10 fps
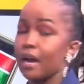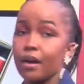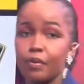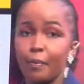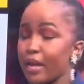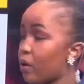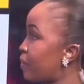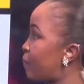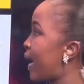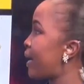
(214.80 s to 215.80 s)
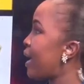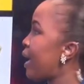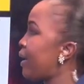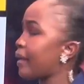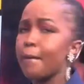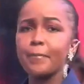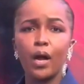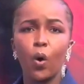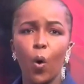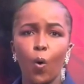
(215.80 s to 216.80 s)
remain on the ban, and come
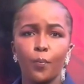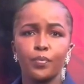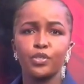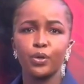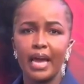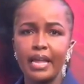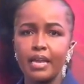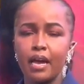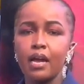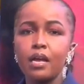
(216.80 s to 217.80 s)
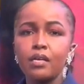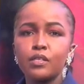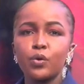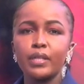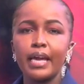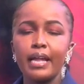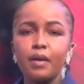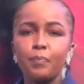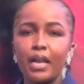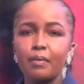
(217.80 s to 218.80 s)
back home to Kenya. So the
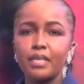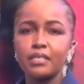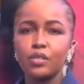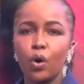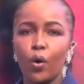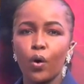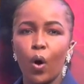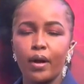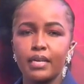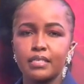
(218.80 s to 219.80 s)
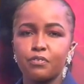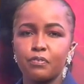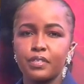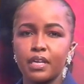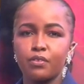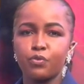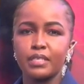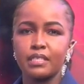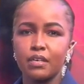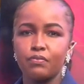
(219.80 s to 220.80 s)
Kenyan Parliament on August 15th
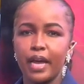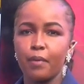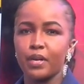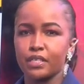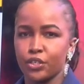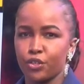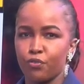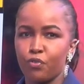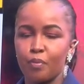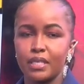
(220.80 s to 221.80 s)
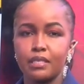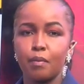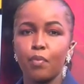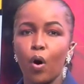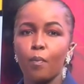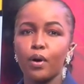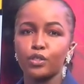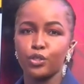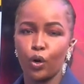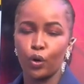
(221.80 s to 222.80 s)
received a petition from Mr. Bob
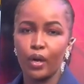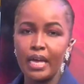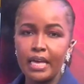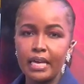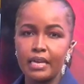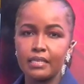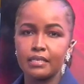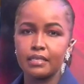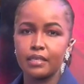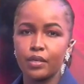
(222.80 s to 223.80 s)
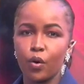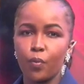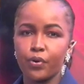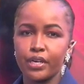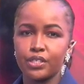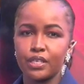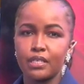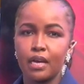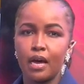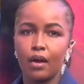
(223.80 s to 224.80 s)
Ndolo. He is the CEO of
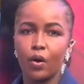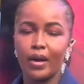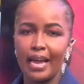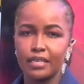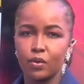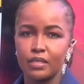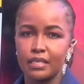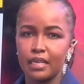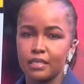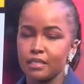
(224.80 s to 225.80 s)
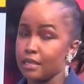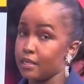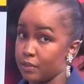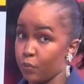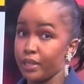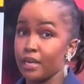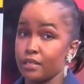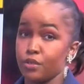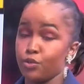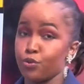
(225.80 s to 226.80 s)
Bridget Connect Consultancy. He's with
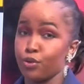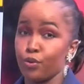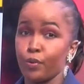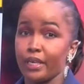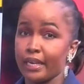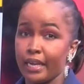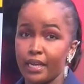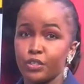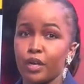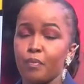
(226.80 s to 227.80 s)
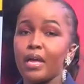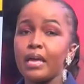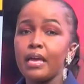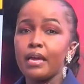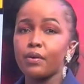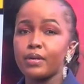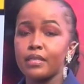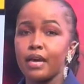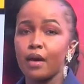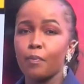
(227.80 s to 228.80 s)
us in studio. We'll engage him.
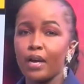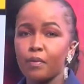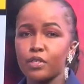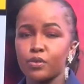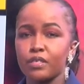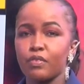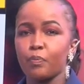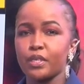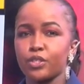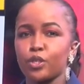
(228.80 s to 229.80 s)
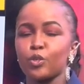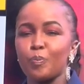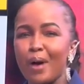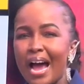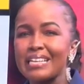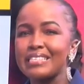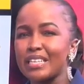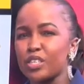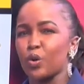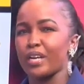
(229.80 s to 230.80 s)
The Parliament received a petition to ban
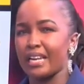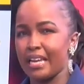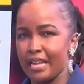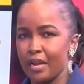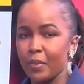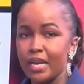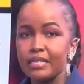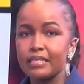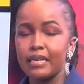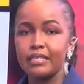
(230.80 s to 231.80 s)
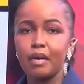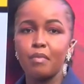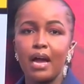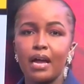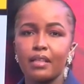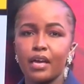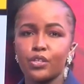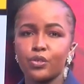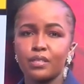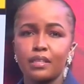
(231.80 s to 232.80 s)
TikTok in Kenya, citing, among other
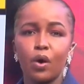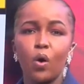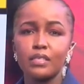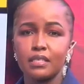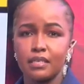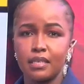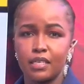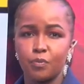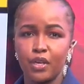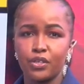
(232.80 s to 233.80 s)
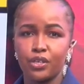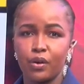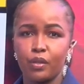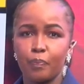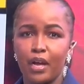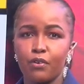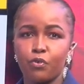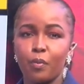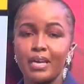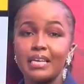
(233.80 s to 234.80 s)
issues, that the content that is being shared on the
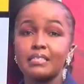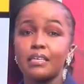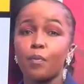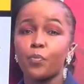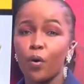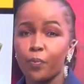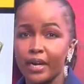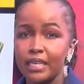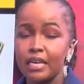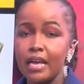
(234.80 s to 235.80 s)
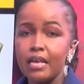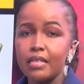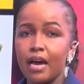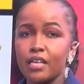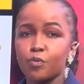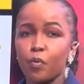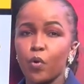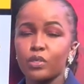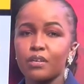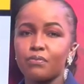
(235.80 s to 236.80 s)
platform is inappropriate, thus
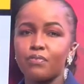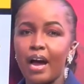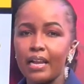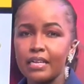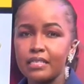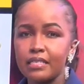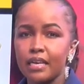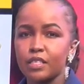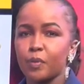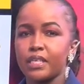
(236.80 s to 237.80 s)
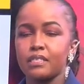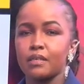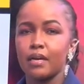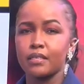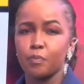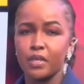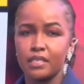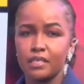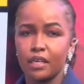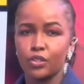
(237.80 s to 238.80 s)
promoting violence,
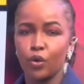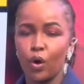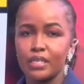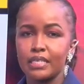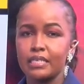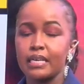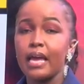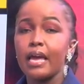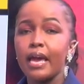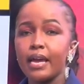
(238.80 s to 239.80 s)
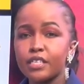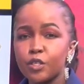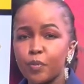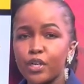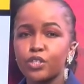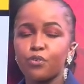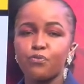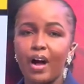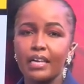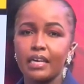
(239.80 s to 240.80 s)
explicit sexual content, hate speech,
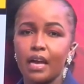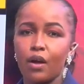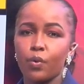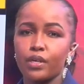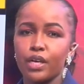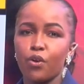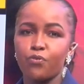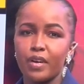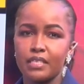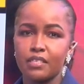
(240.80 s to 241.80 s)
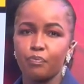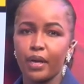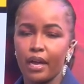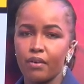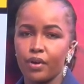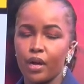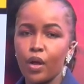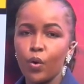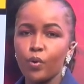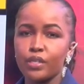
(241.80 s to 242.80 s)
vulgar language, and offensive behavior,
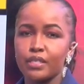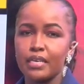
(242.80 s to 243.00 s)
which is a